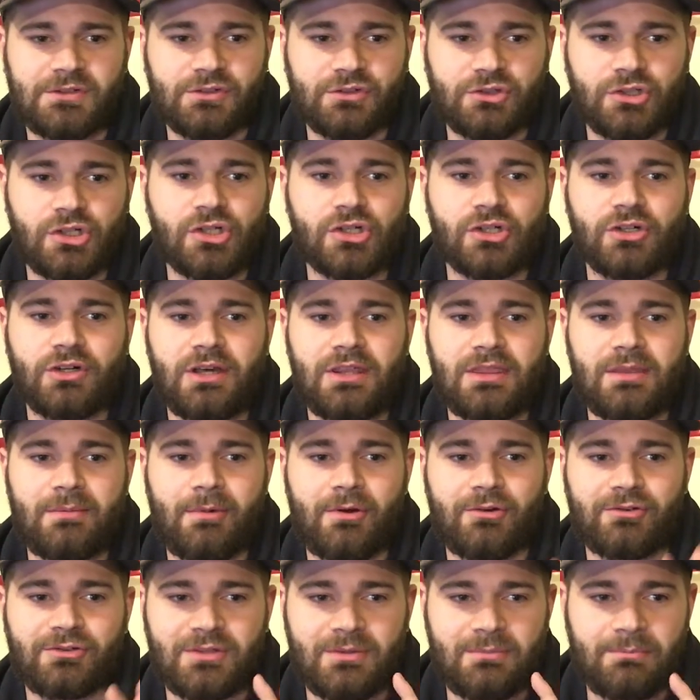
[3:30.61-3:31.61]
literally the
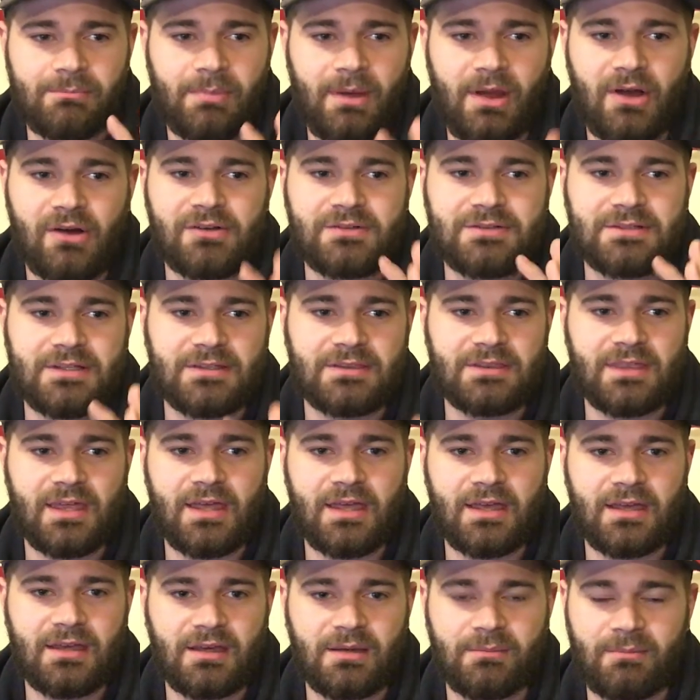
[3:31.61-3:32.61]
most embarrassing
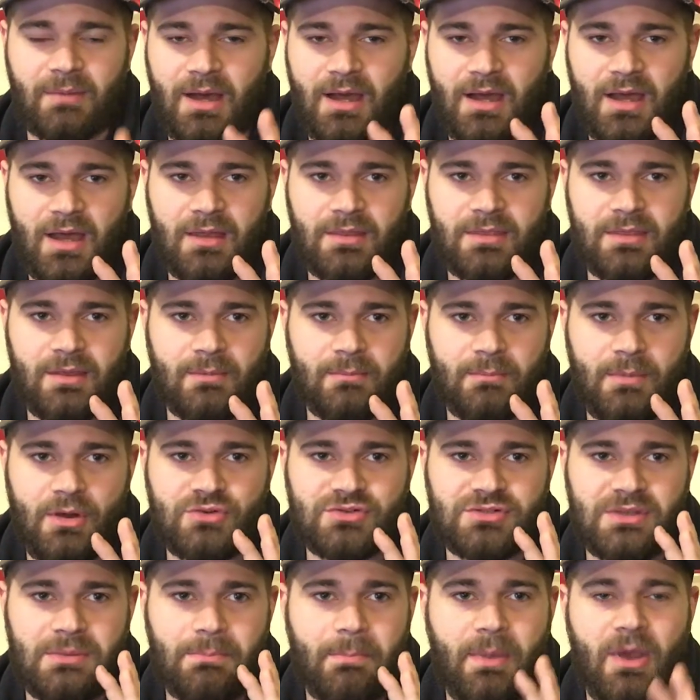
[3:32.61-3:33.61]
thing, my, the
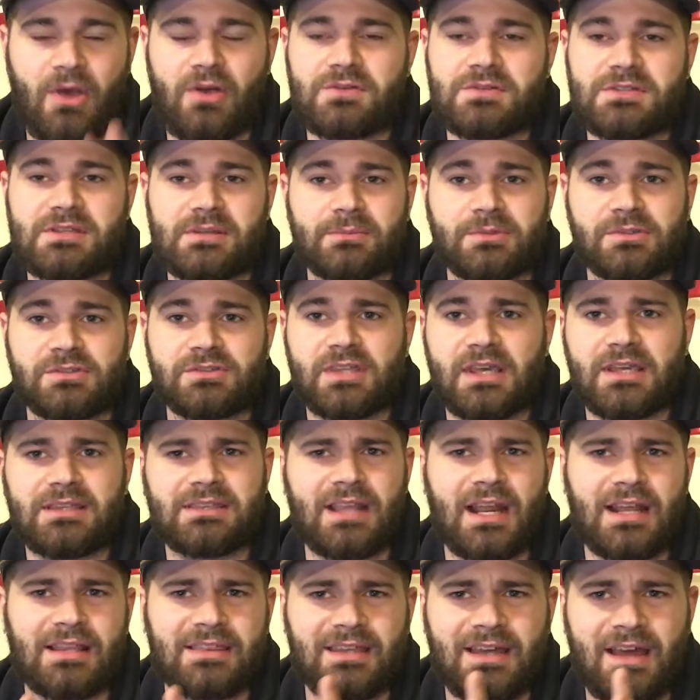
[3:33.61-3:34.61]
most embarrassing mistake
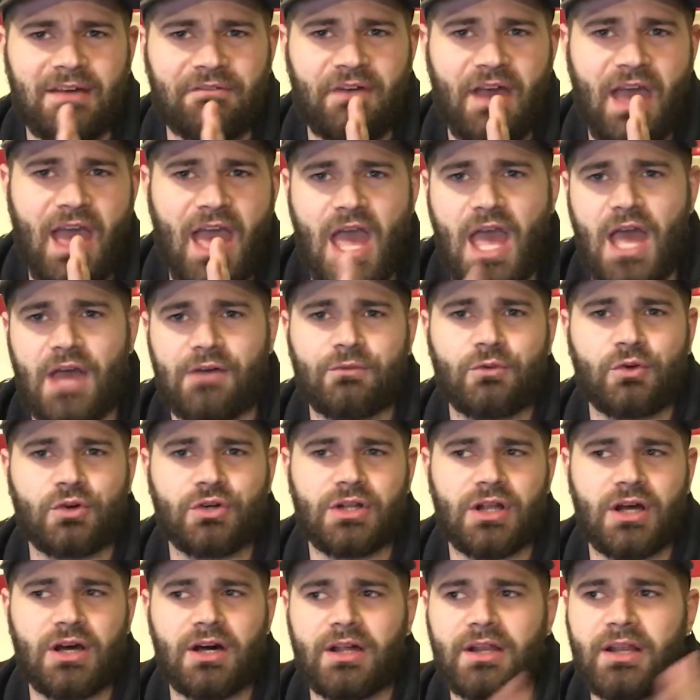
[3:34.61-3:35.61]
that I think I've ever
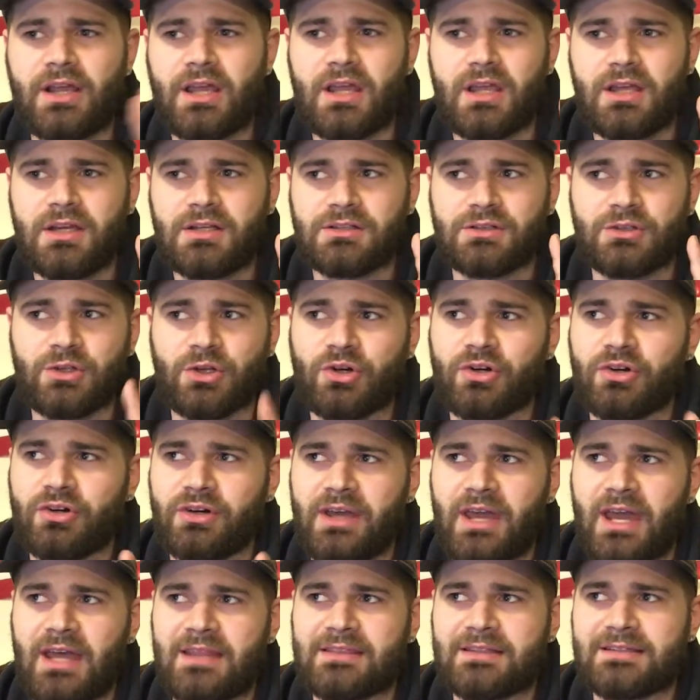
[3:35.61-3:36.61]
done.
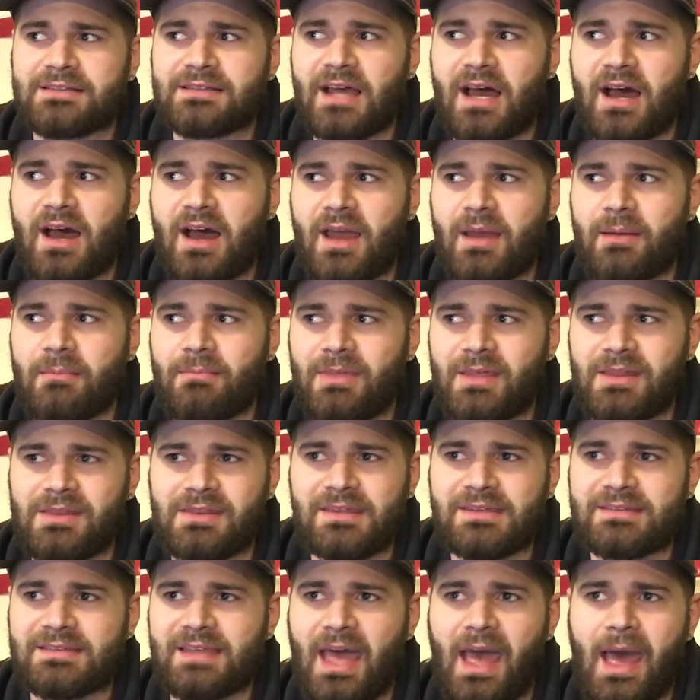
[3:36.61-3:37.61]
Literally at the time that
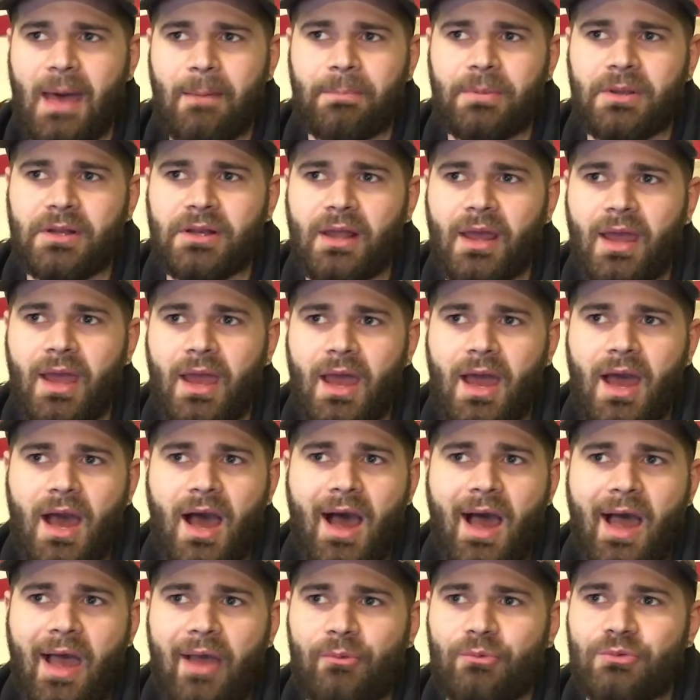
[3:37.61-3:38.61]
this happened,
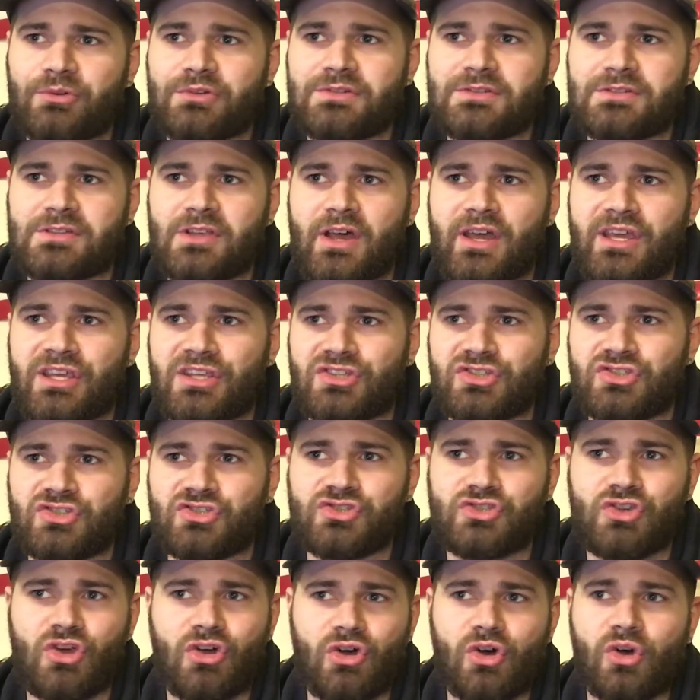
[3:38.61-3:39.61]
I was like
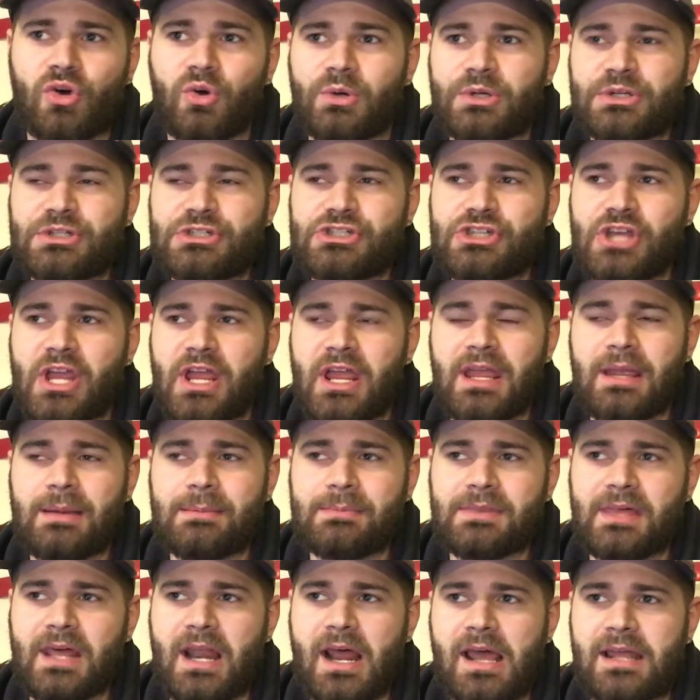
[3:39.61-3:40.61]
so
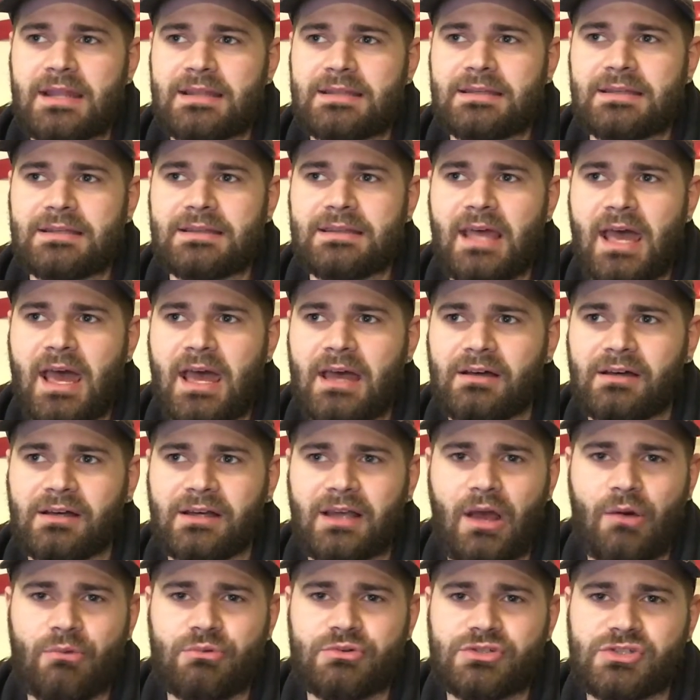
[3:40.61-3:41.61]
ashamed that I did that.
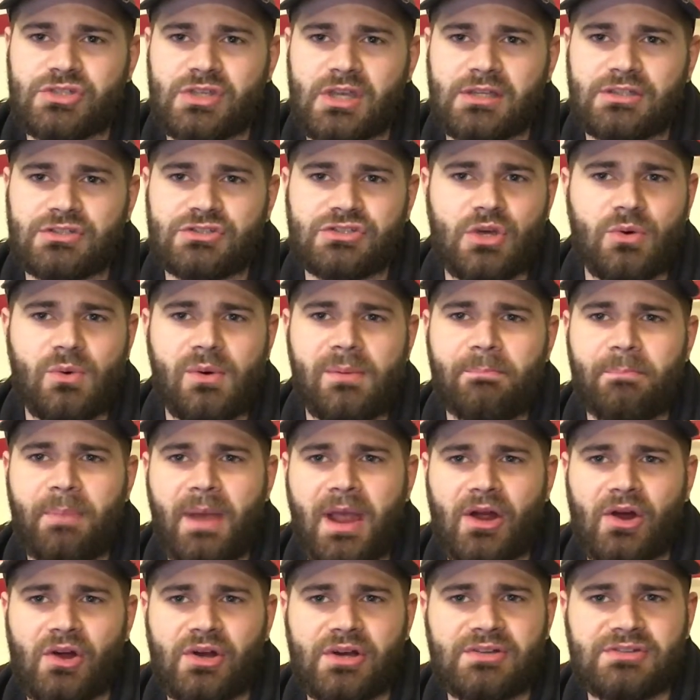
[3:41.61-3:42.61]
Like I was like so
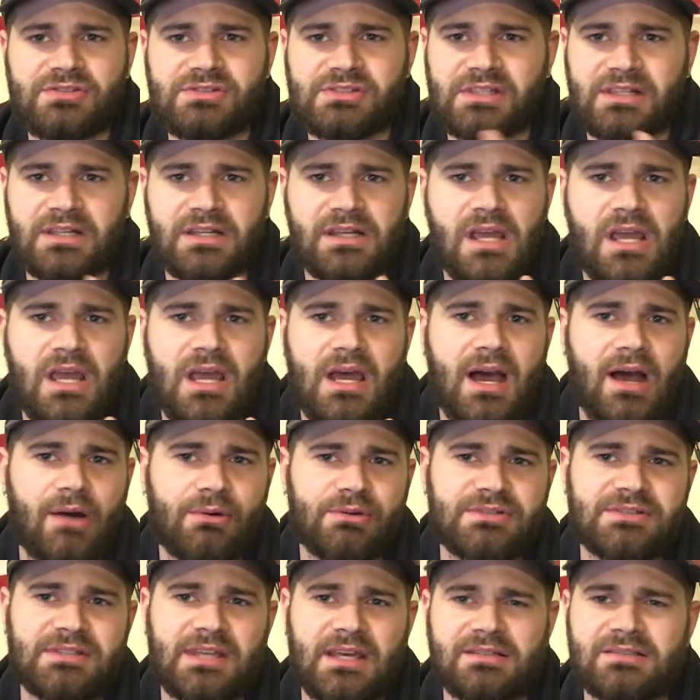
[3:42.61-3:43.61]
embarrassed, and I
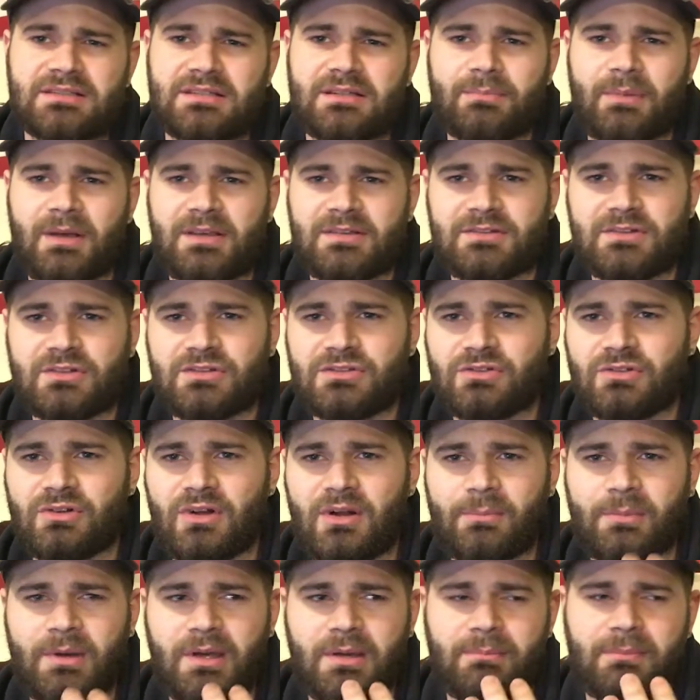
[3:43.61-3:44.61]
was texting my sister,
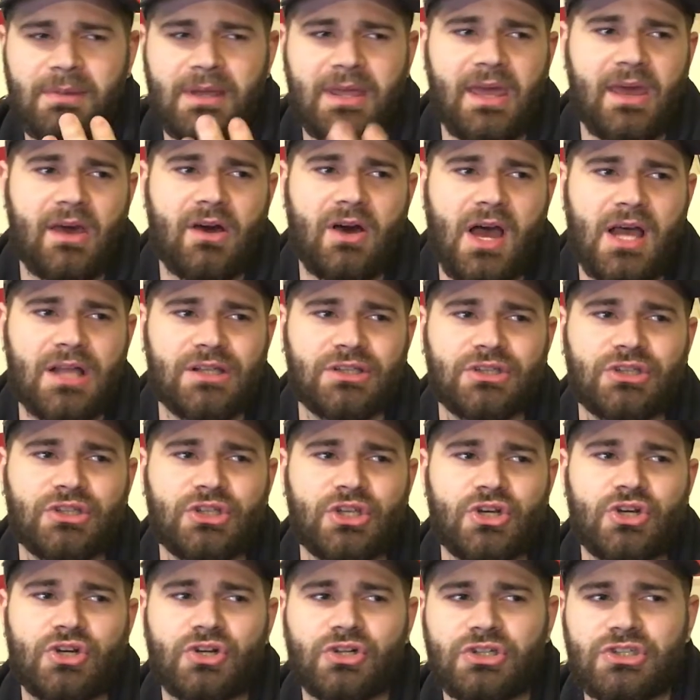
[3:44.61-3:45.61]
and I'm like, Michaela, I
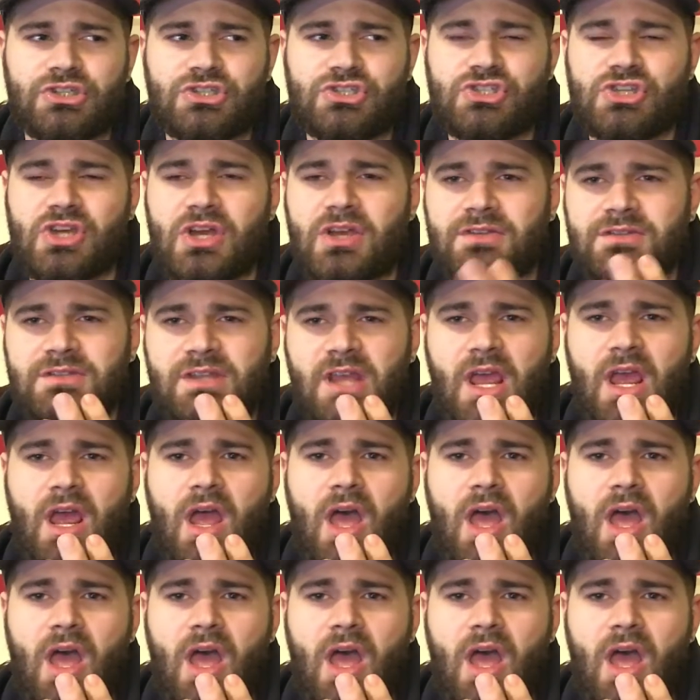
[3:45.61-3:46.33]
literally just